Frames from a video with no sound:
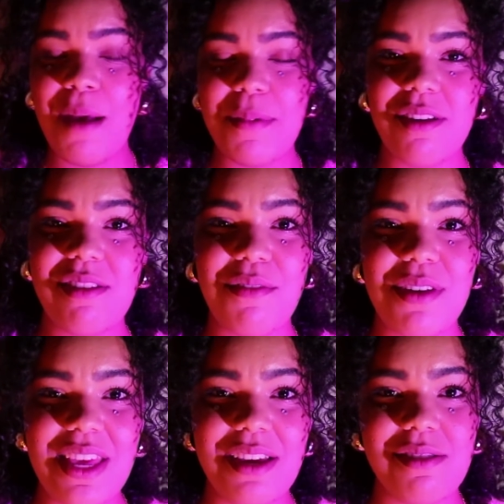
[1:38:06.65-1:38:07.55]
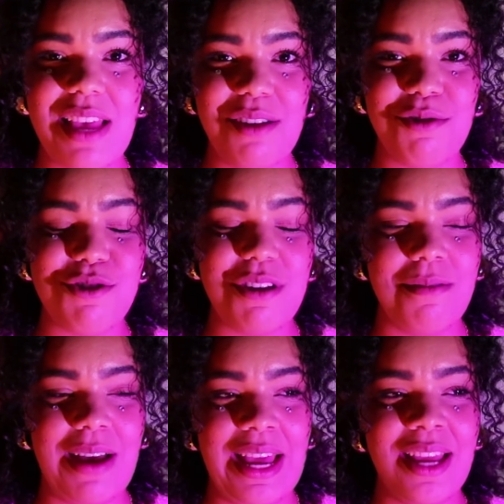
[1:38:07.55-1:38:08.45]
because everything is energy,
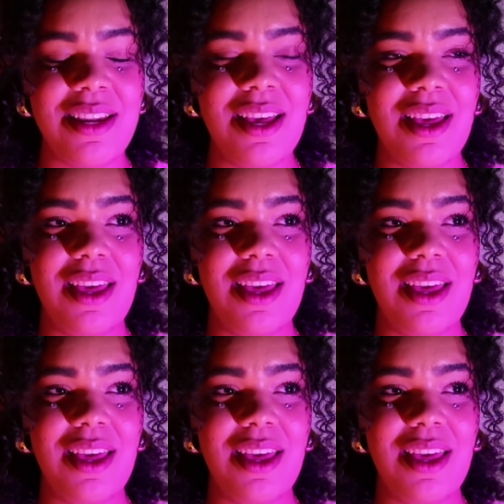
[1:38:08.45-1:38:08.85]
right?